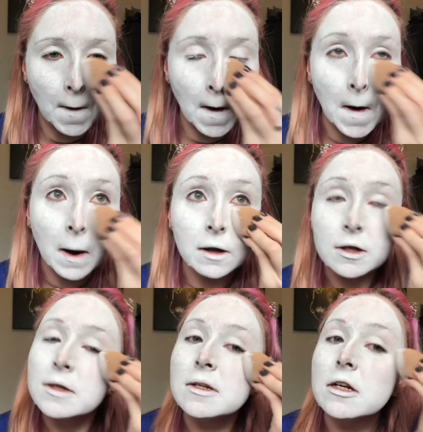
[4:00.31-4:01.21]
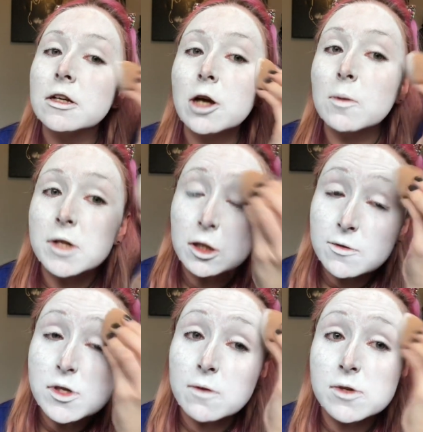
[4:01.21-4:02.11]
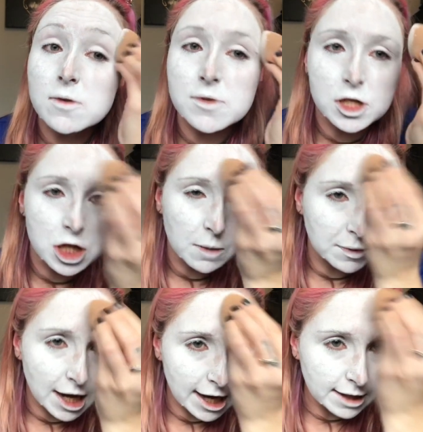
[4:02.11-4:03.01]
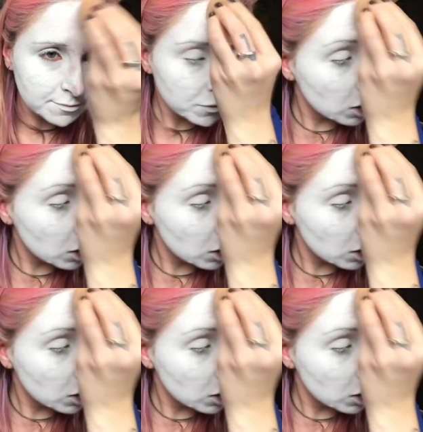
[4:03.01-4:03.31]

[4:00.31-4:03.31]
we go. Nobody loves the job, like,